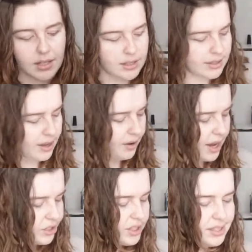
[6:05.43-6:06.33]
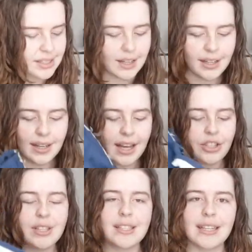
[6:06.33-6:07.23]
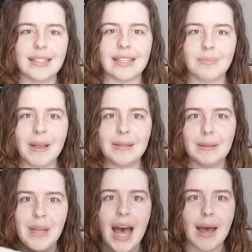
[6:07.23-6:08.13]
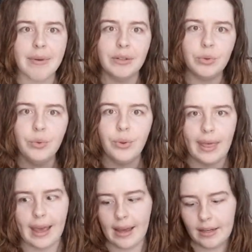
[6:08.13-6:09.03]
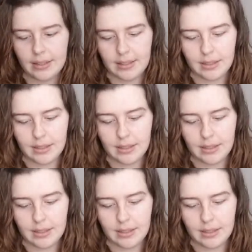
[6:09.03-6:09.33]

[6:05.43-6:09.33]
So I just need to spend some time and do that.